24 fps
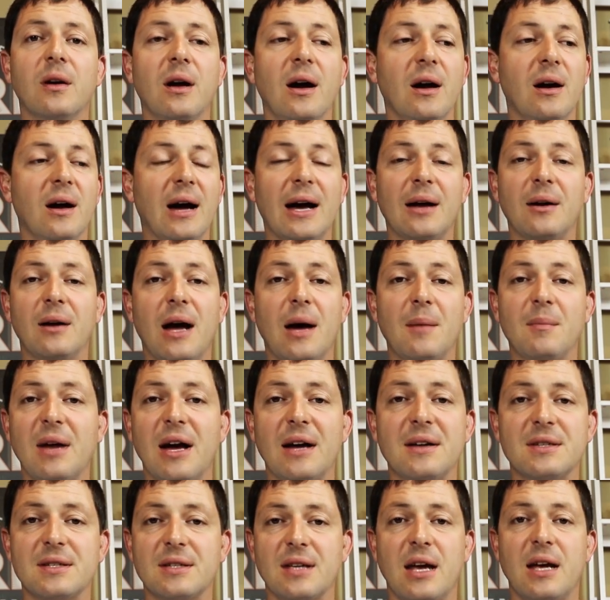Uh, I'm
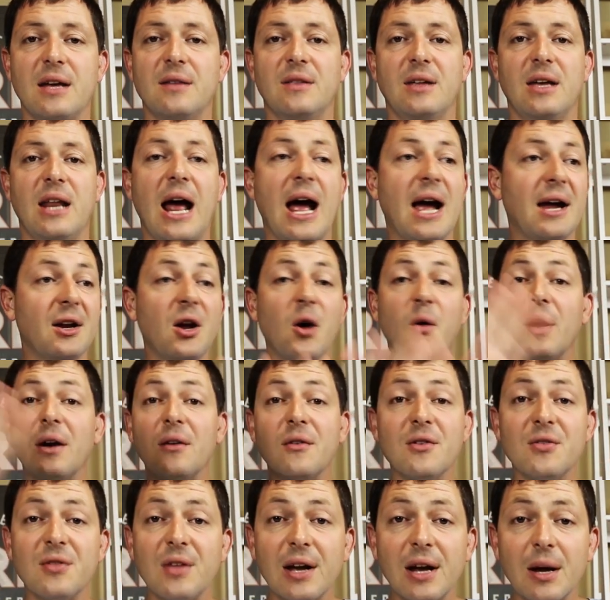not saying that I know
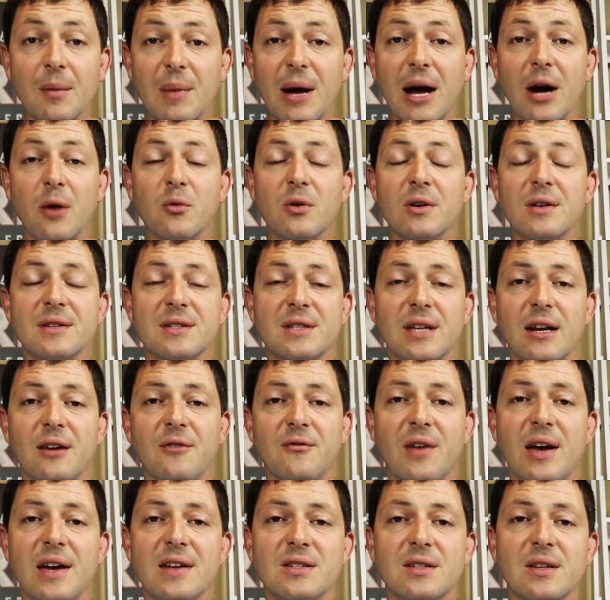everything about real estate
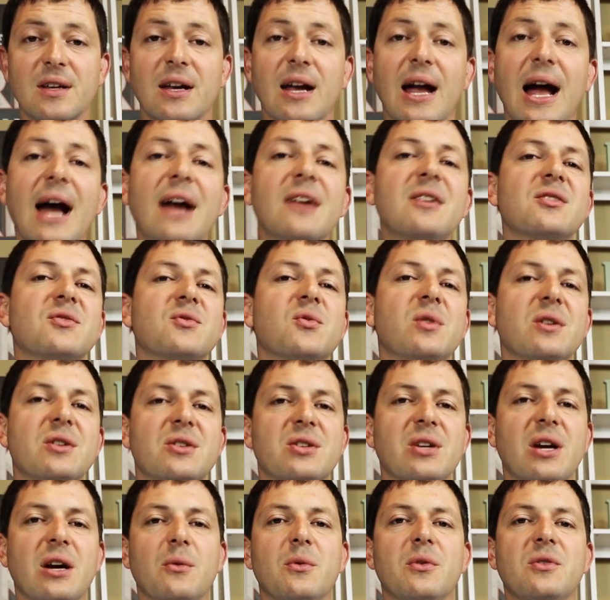investing. I just want to
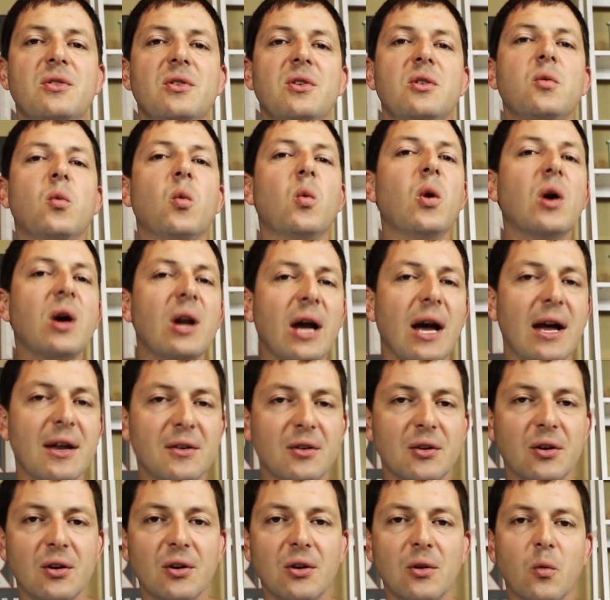share with you what I
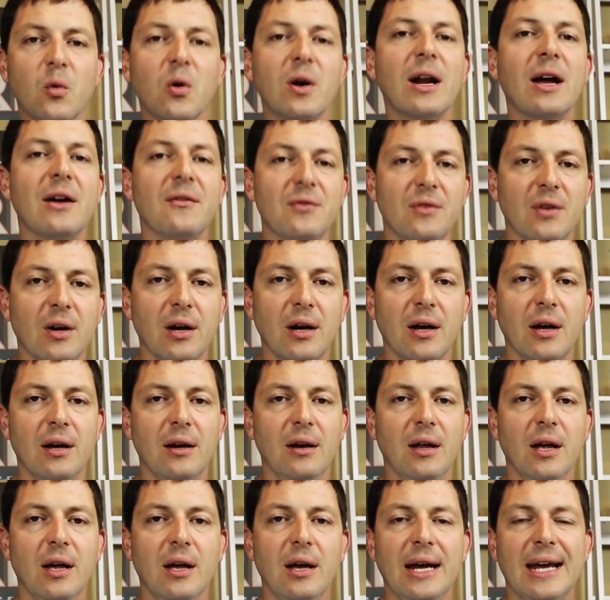do and what I've
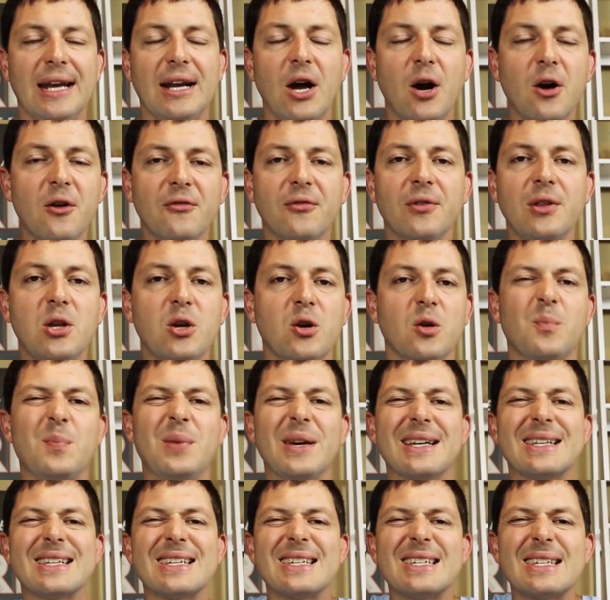done, and hopefully you can
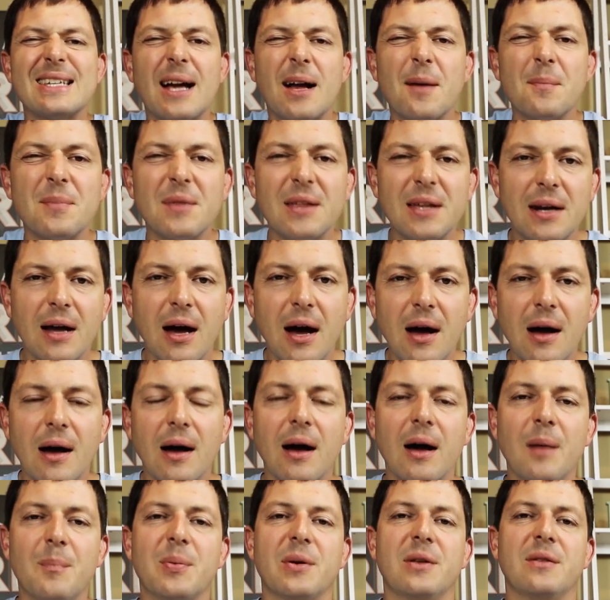pick something
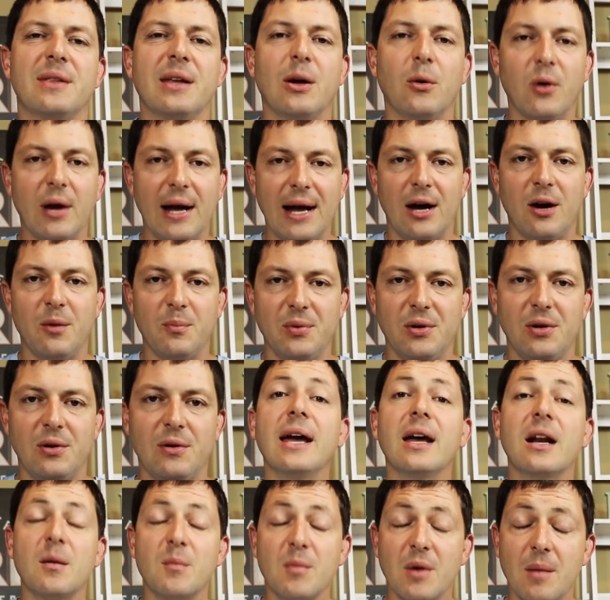up that will help you.
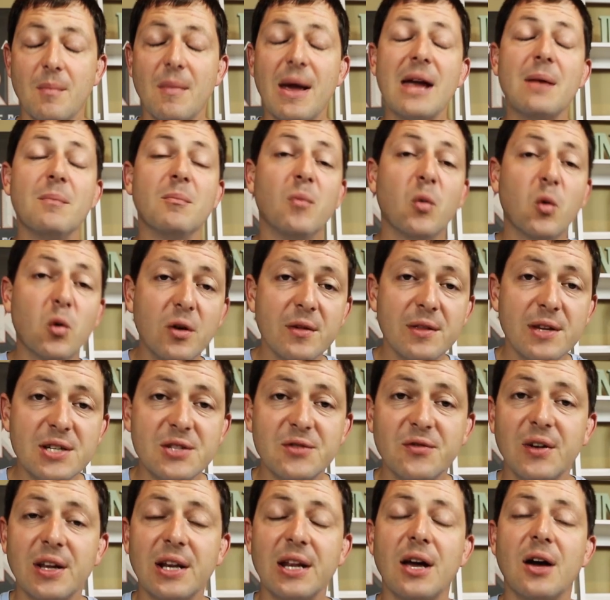And I'm going to make more of
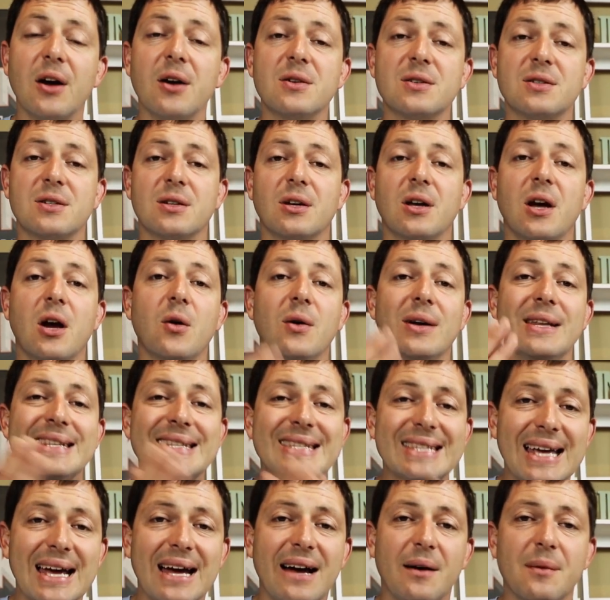these videos to go
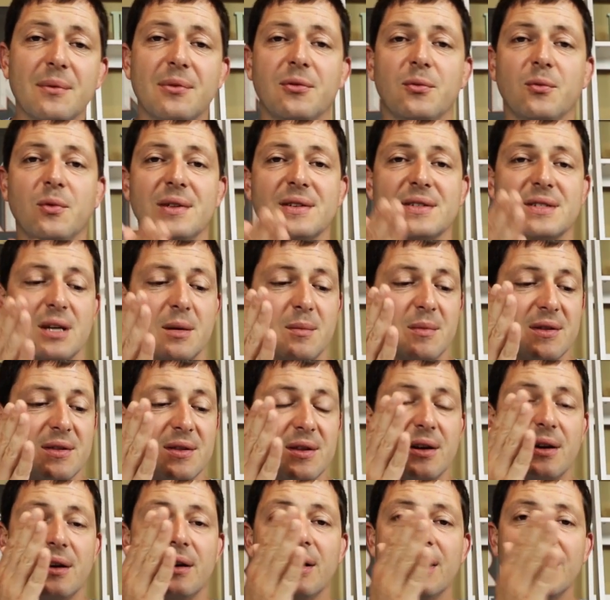in depth with some of
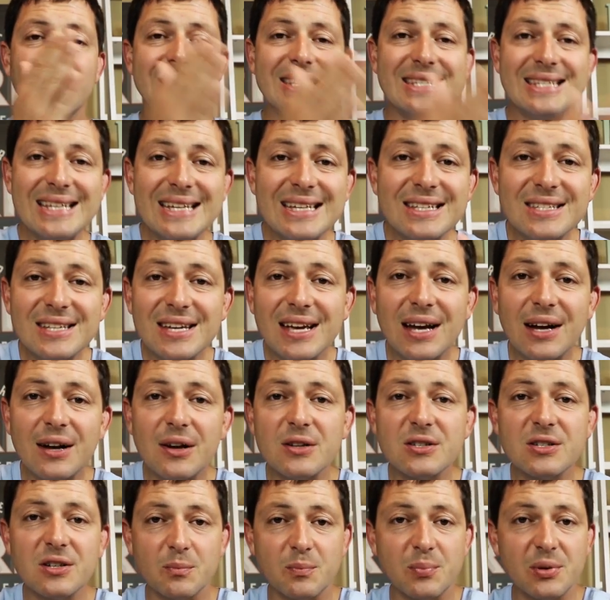the
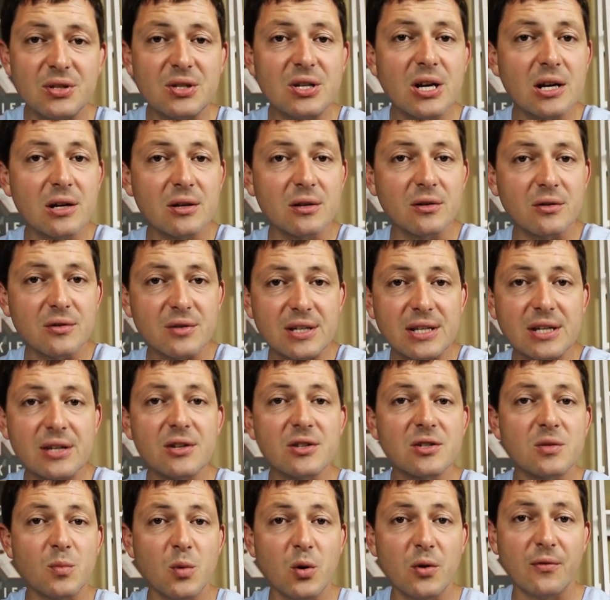details of particular
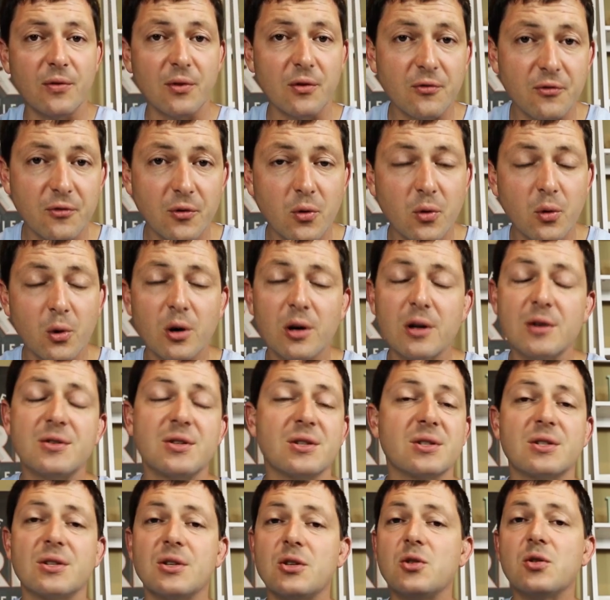deals moving forward
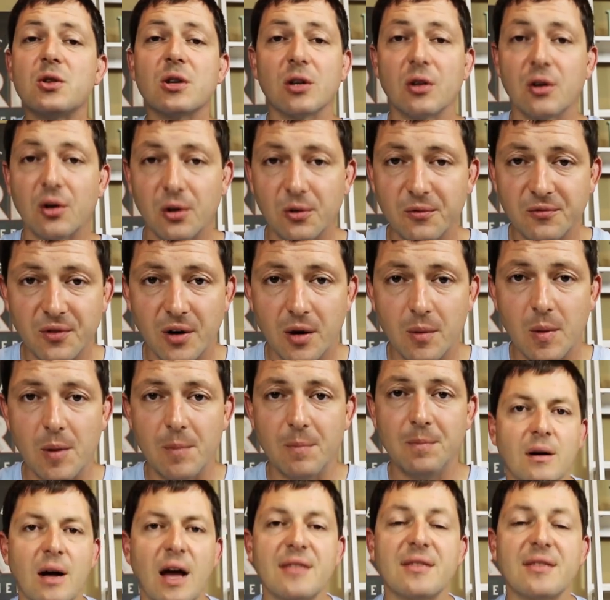just so you can learn from them.